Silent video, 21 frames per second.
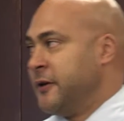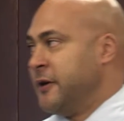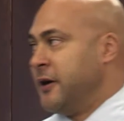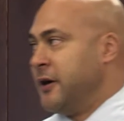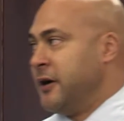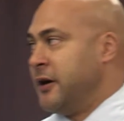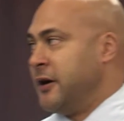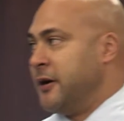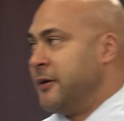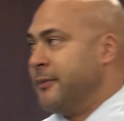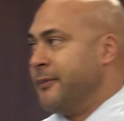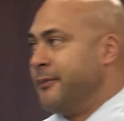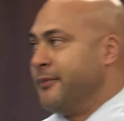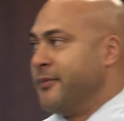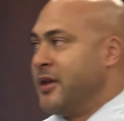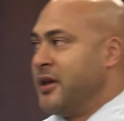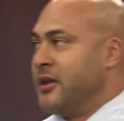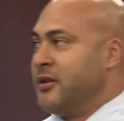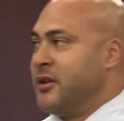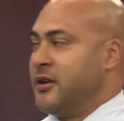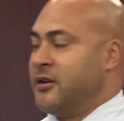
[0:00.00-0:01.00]

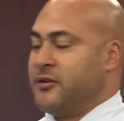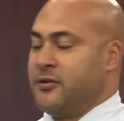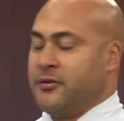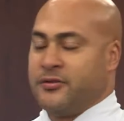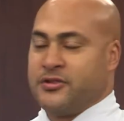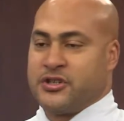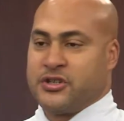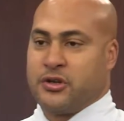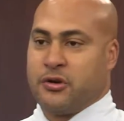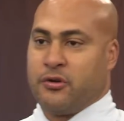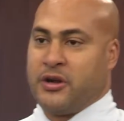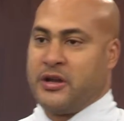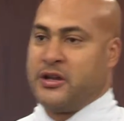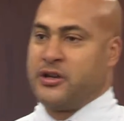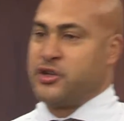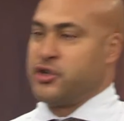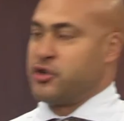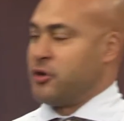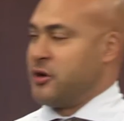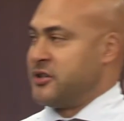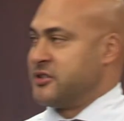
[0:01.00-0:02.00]
And then just creating
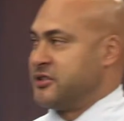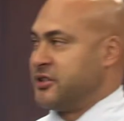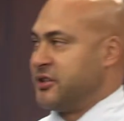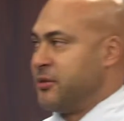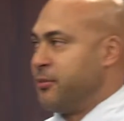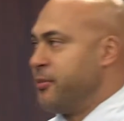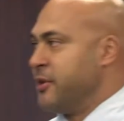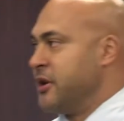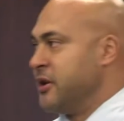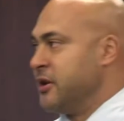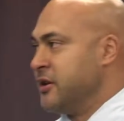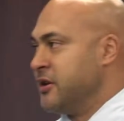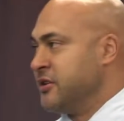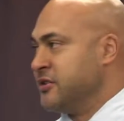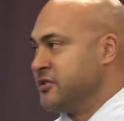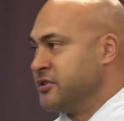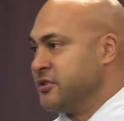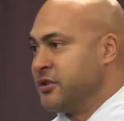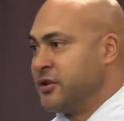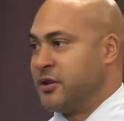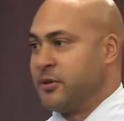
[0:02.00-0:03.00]
trust and embeddedness
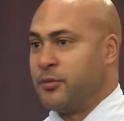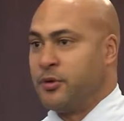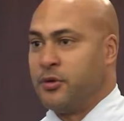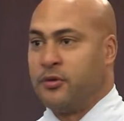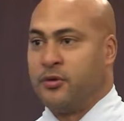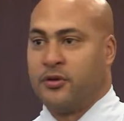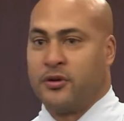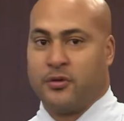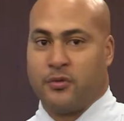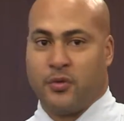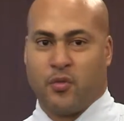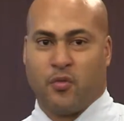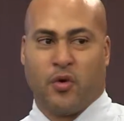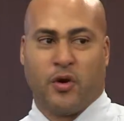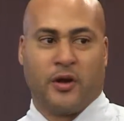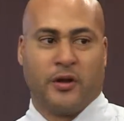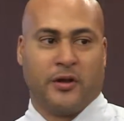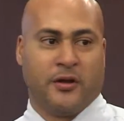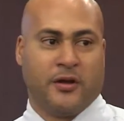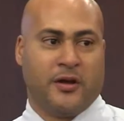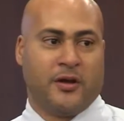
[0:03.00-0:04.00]
in the community. We
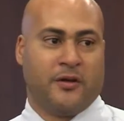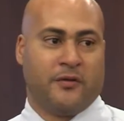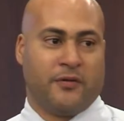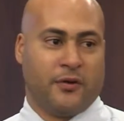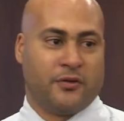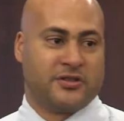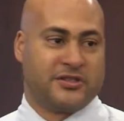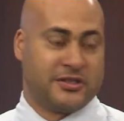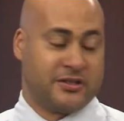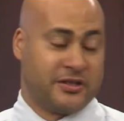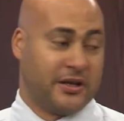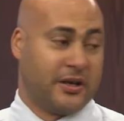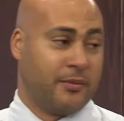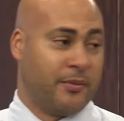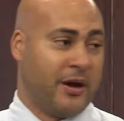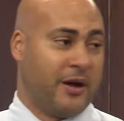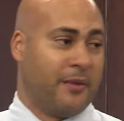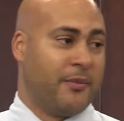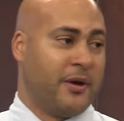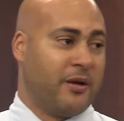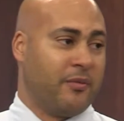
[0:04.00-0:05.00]
want folks to think
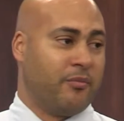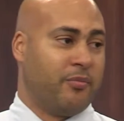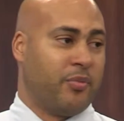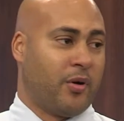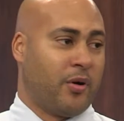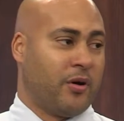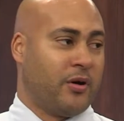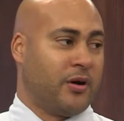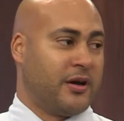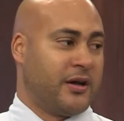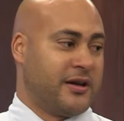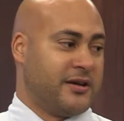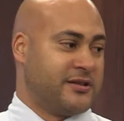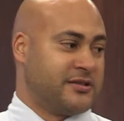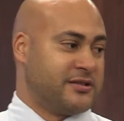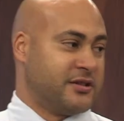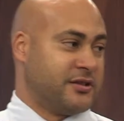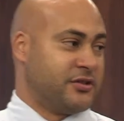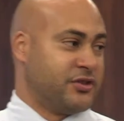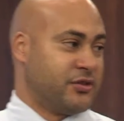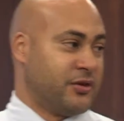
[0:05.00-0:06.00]
about Mountain Park as
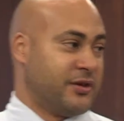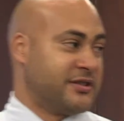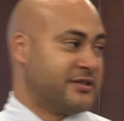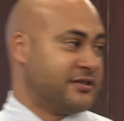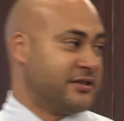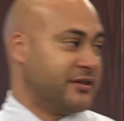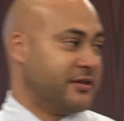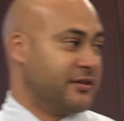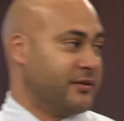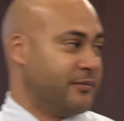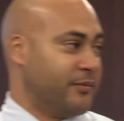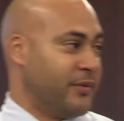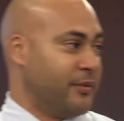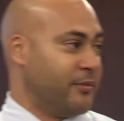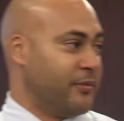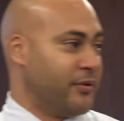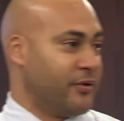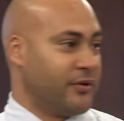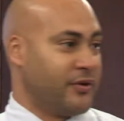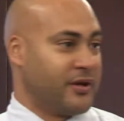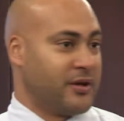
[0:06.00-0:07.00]
a trusted
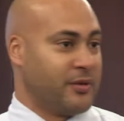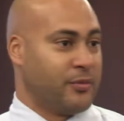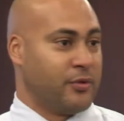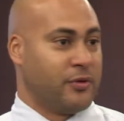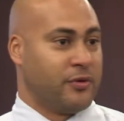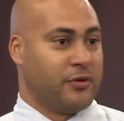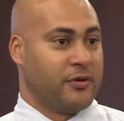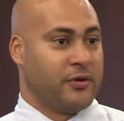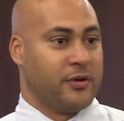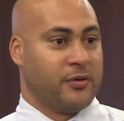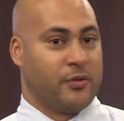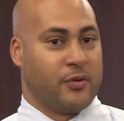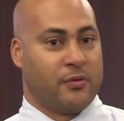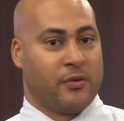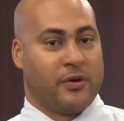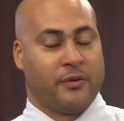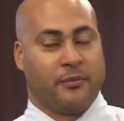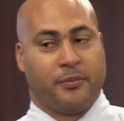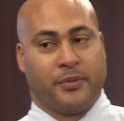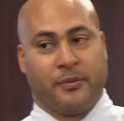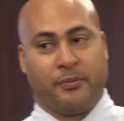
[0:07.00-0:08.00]
member of the community. We
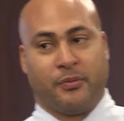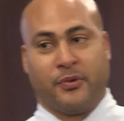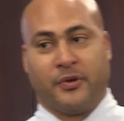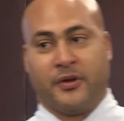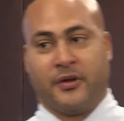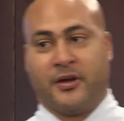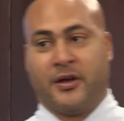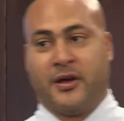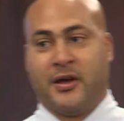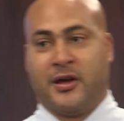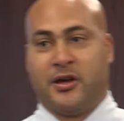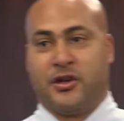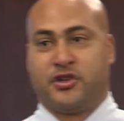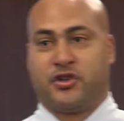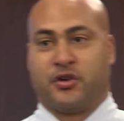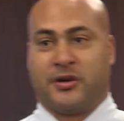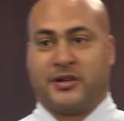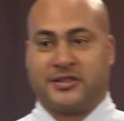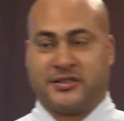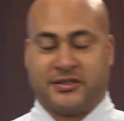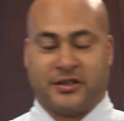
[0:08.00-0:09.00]
want people to
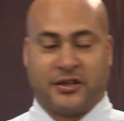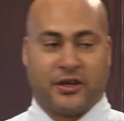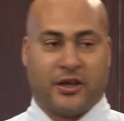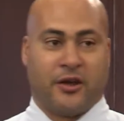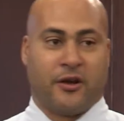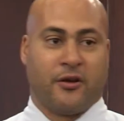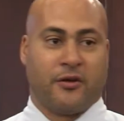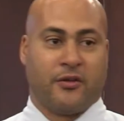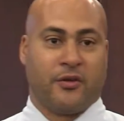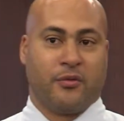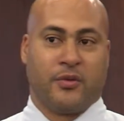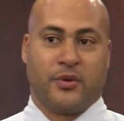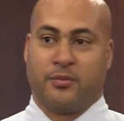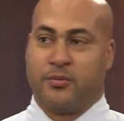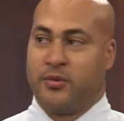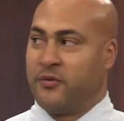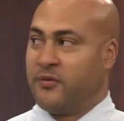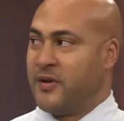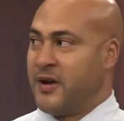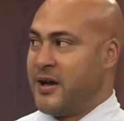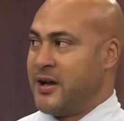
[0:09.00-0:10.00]
trust the care that we
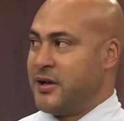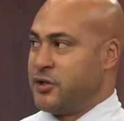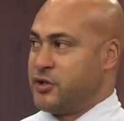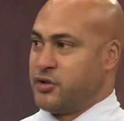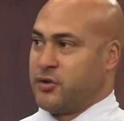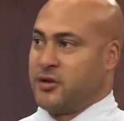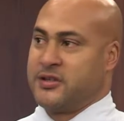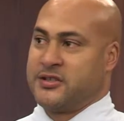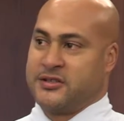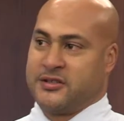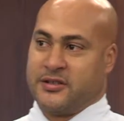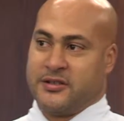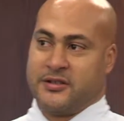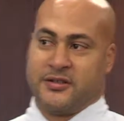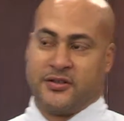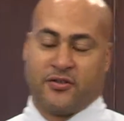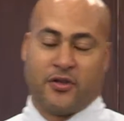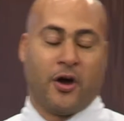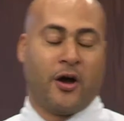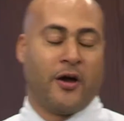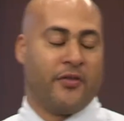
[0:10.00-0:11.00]
provide, trust the
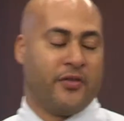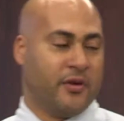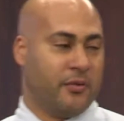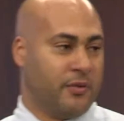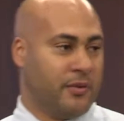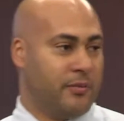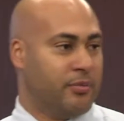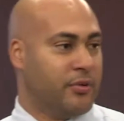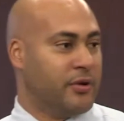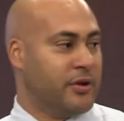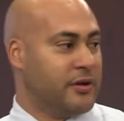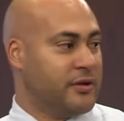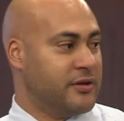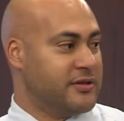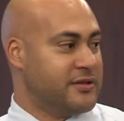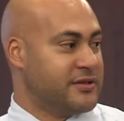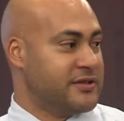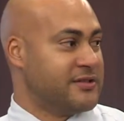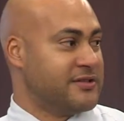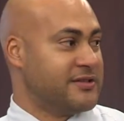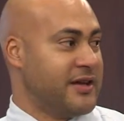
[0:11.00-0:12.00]
thought that we put into
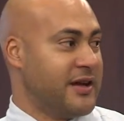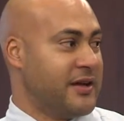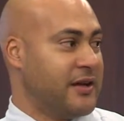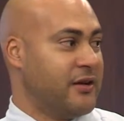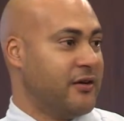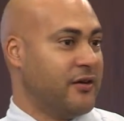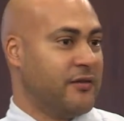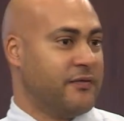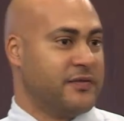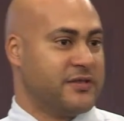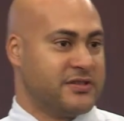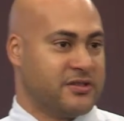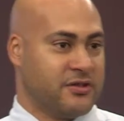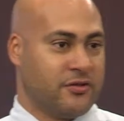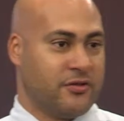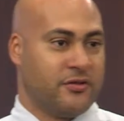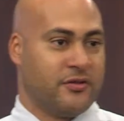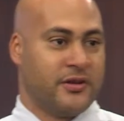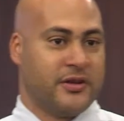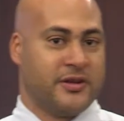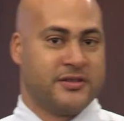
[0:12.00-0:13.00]
designing our
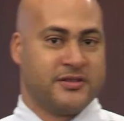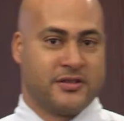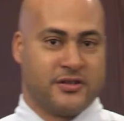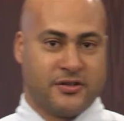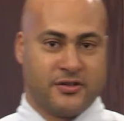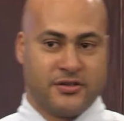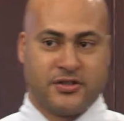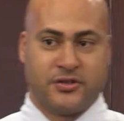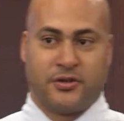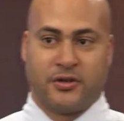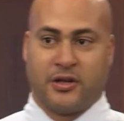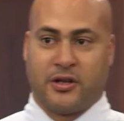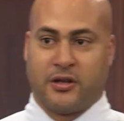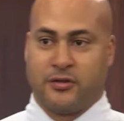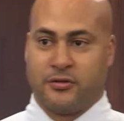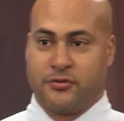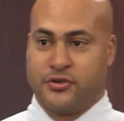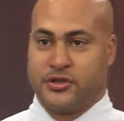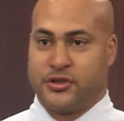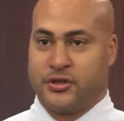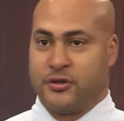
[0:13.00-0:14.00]
facilities and into
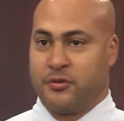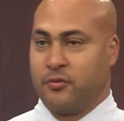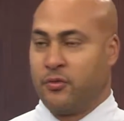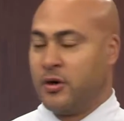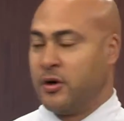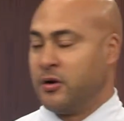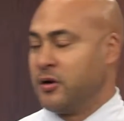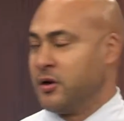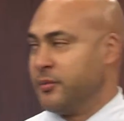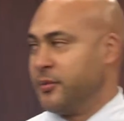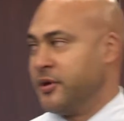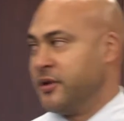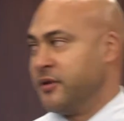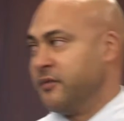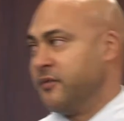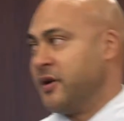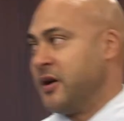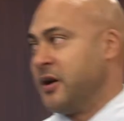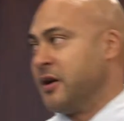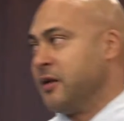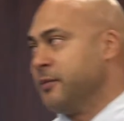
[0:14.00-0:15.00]
welcoming
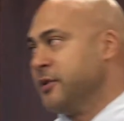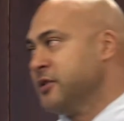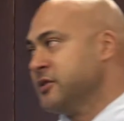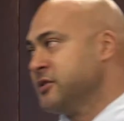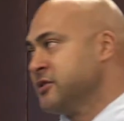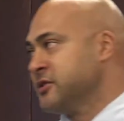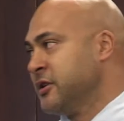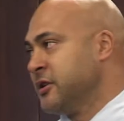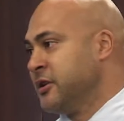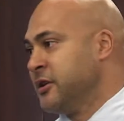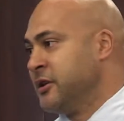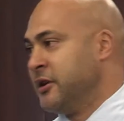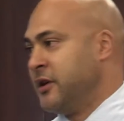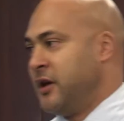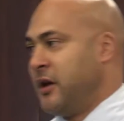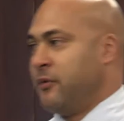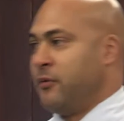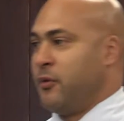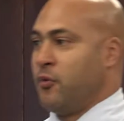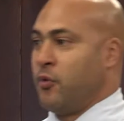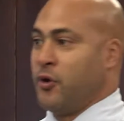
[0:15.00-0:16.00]
environments.
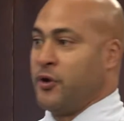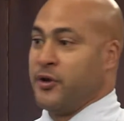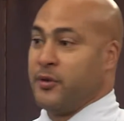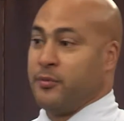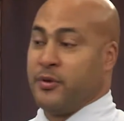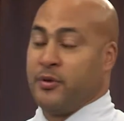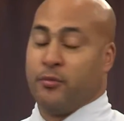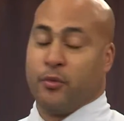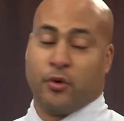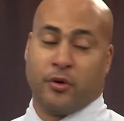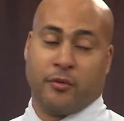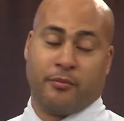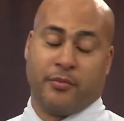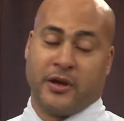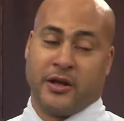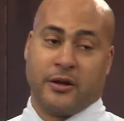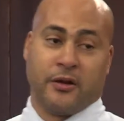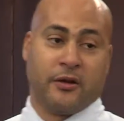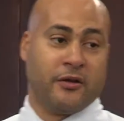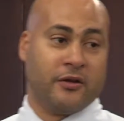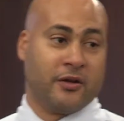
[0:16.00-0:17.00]
And we wanted to be more
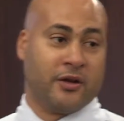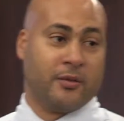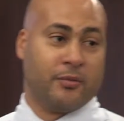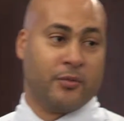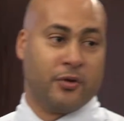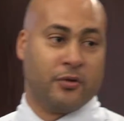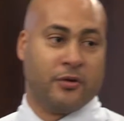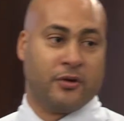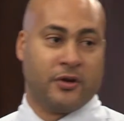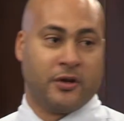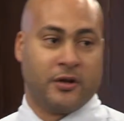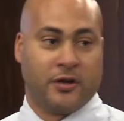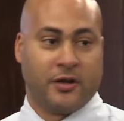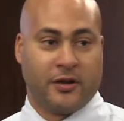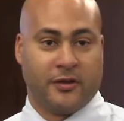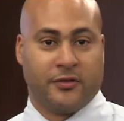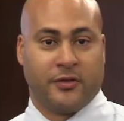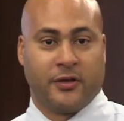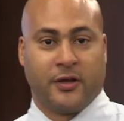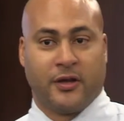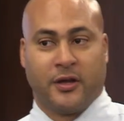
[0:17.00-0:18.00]
embedded in the community. And I
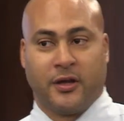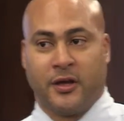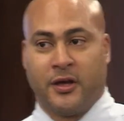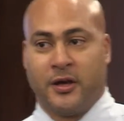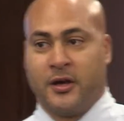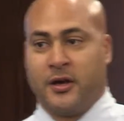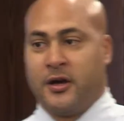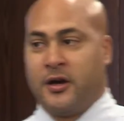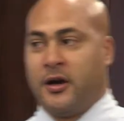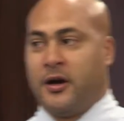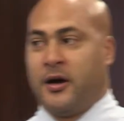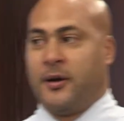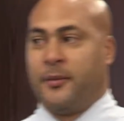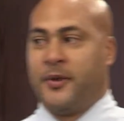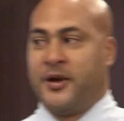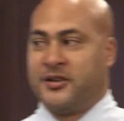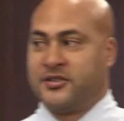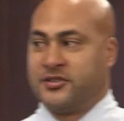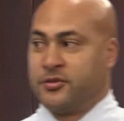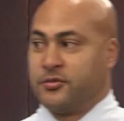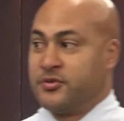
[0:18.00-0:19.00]
think
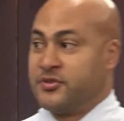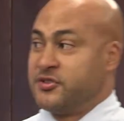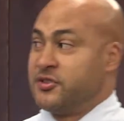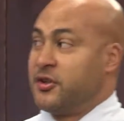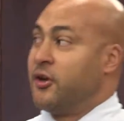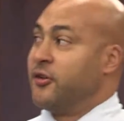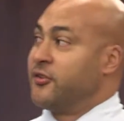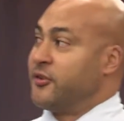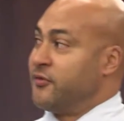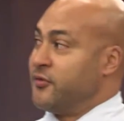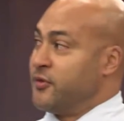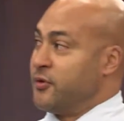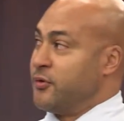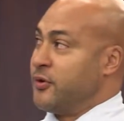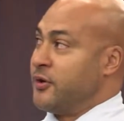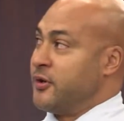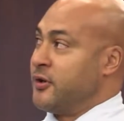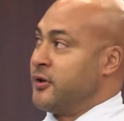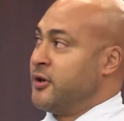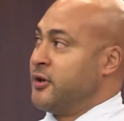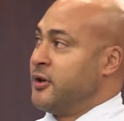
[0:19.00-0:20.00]
as a result of
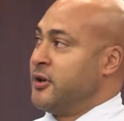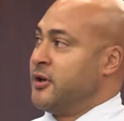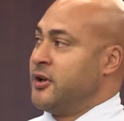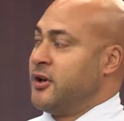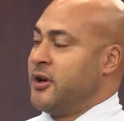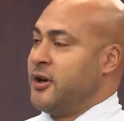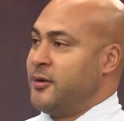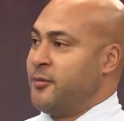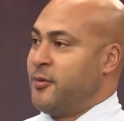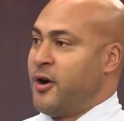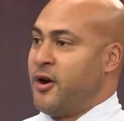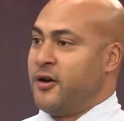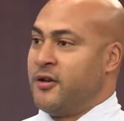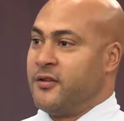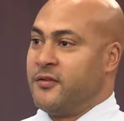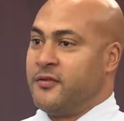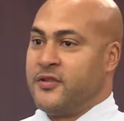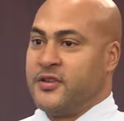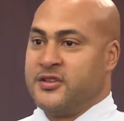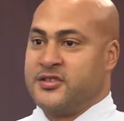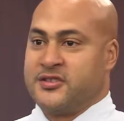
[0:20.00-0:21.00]
doing all
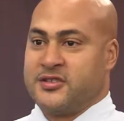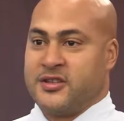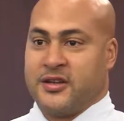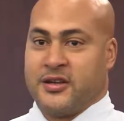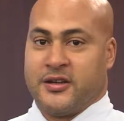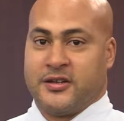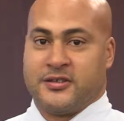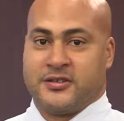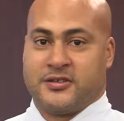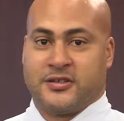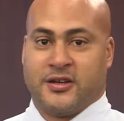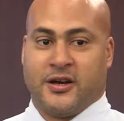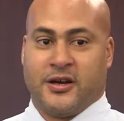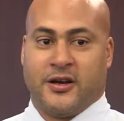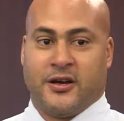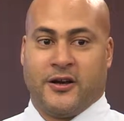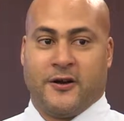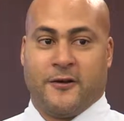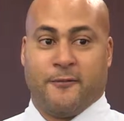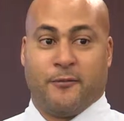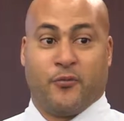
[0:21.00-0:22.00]
of these things,
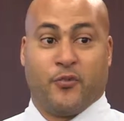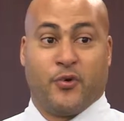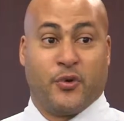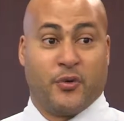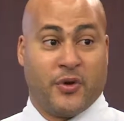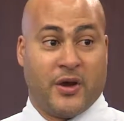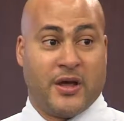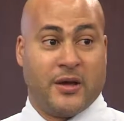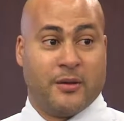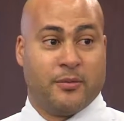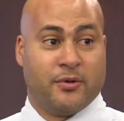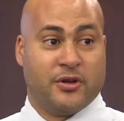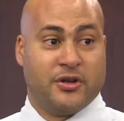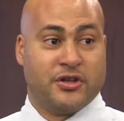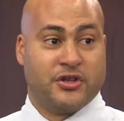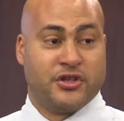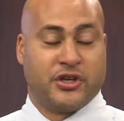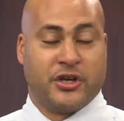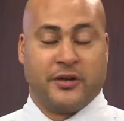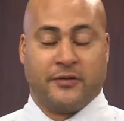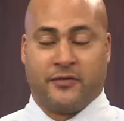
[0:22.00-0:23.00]
we were able to
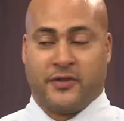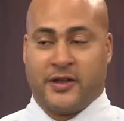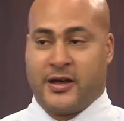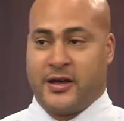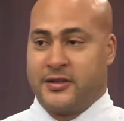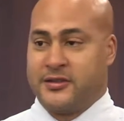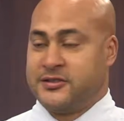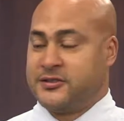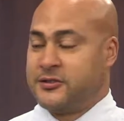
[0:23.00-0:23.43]
achieve that.